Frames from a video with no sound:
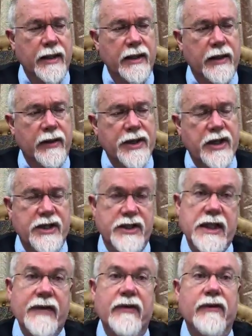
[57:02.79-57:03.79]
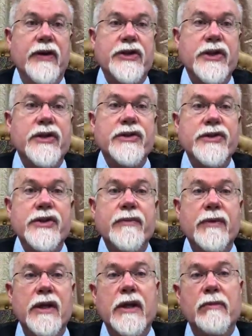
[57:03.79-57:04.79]
there are actually 7 visions
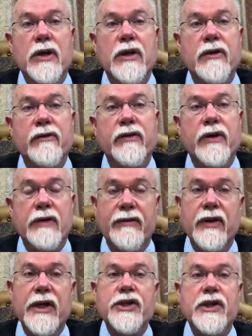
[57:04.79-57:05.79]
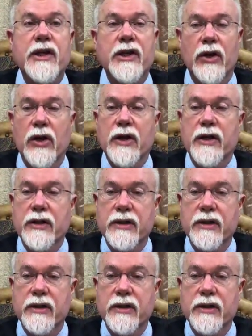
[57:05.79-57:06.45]
in the book of Revelation, and they all